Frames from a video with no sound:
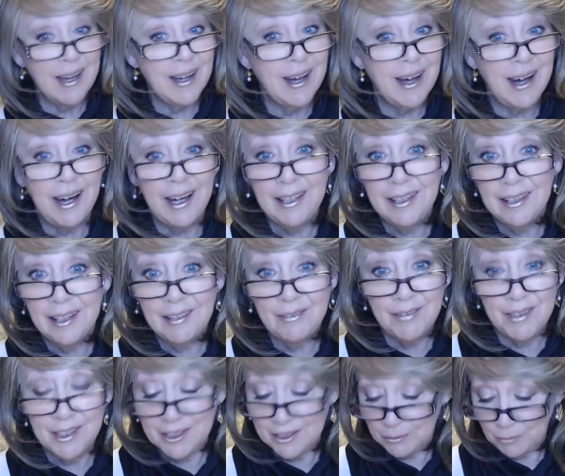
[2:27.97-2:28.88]
I
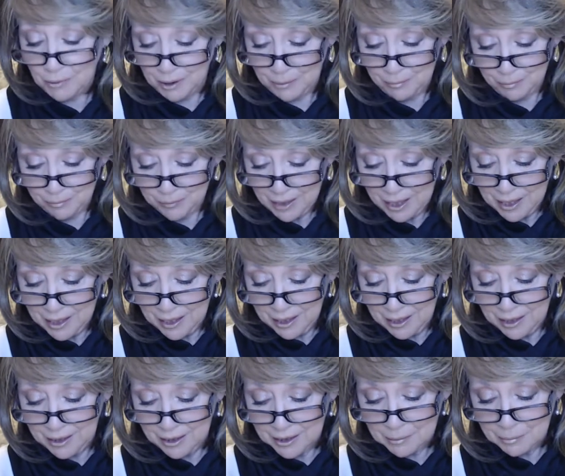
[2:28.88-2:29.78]
love this one,
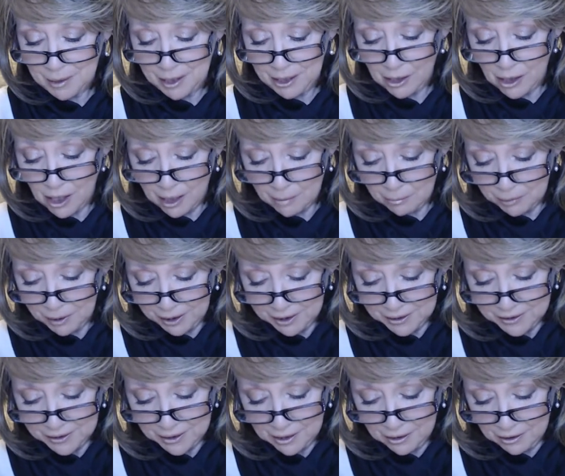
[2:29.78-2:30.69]
and it's by
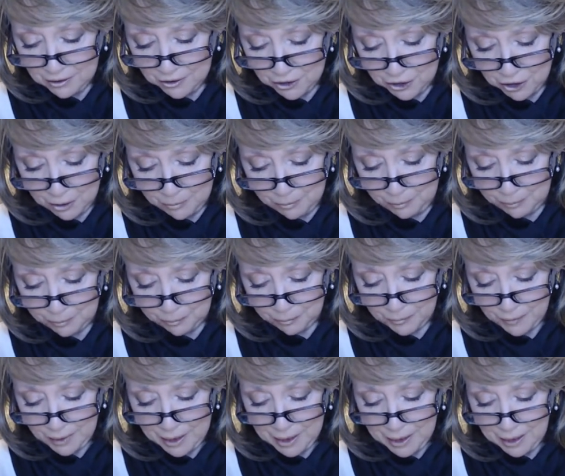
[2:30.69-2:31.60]
Complex Culture,
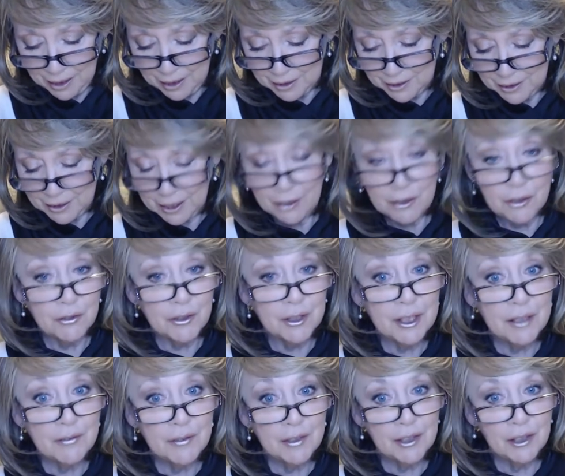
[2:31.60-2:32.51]
and it's got three
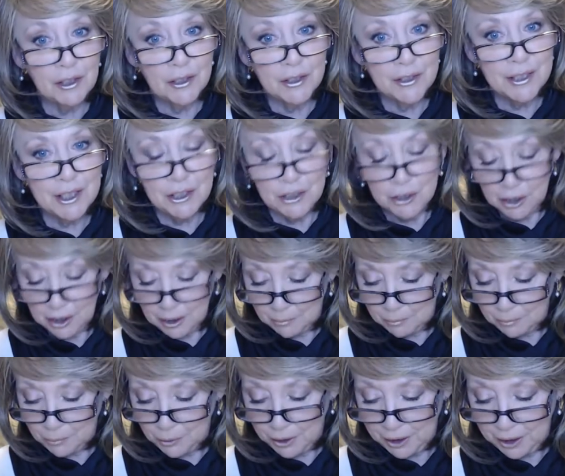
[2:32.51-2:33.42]
different looks that you
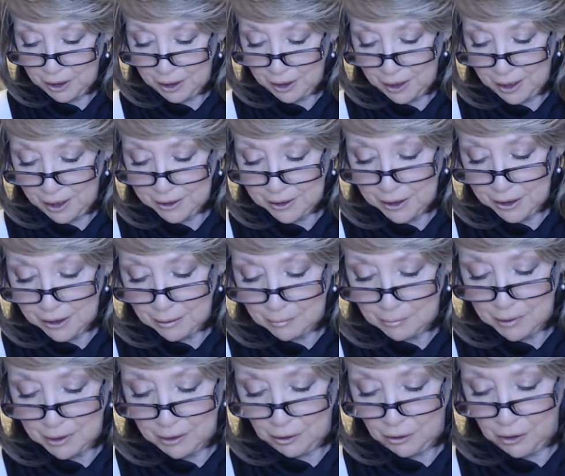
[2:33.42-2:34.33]
can put it in. I did the
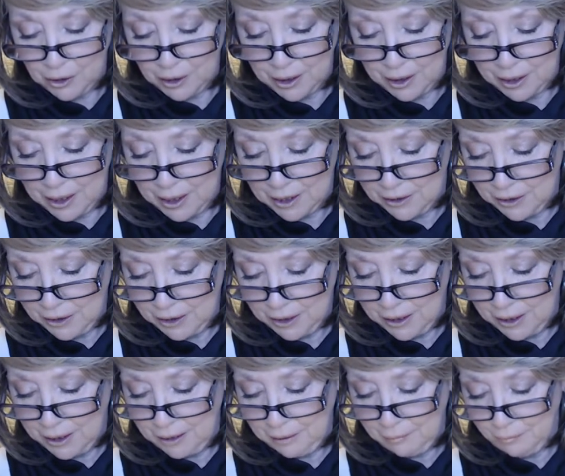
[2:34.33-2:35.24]
middle look again
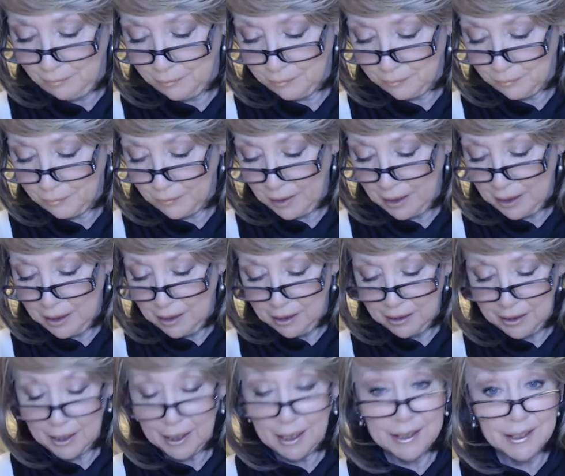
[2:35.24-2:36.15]
today
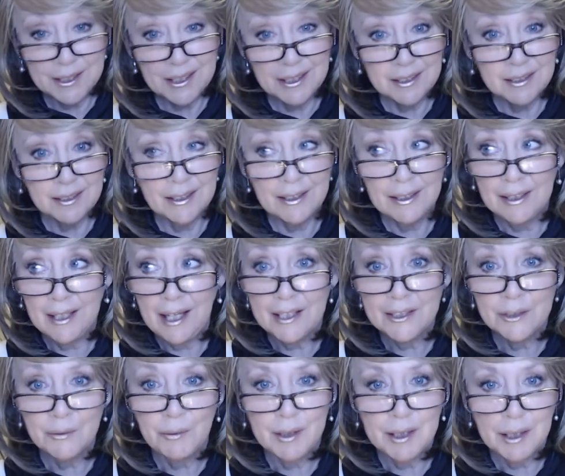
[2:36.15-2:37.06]
that I did
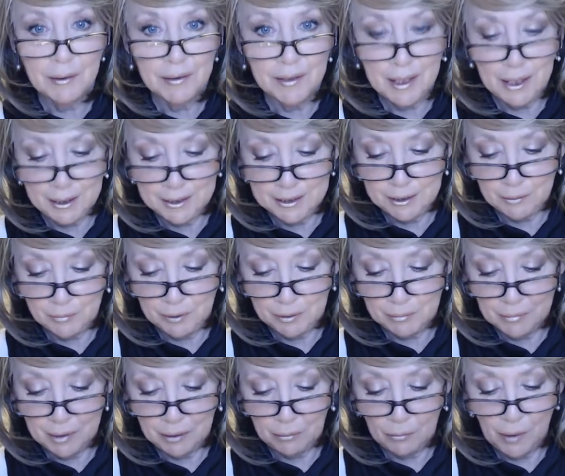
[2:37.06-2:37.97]
last weekend that I did
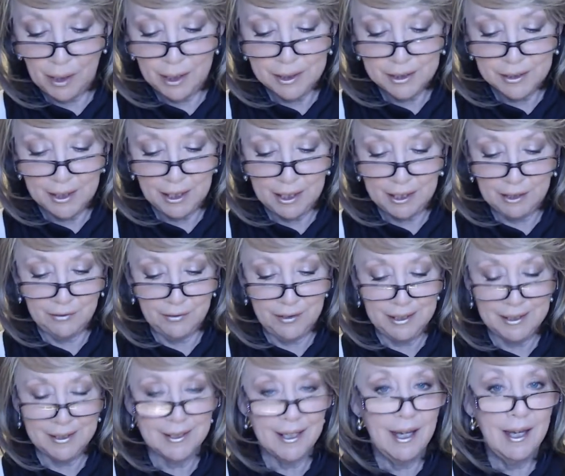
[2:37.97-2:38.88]
with my wine
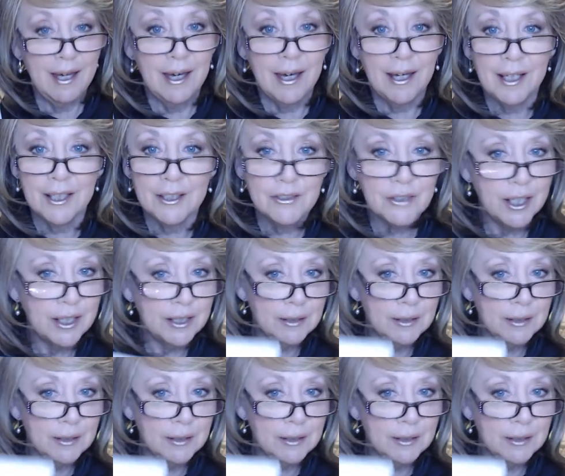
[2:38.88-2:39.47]
diaries. And I tried to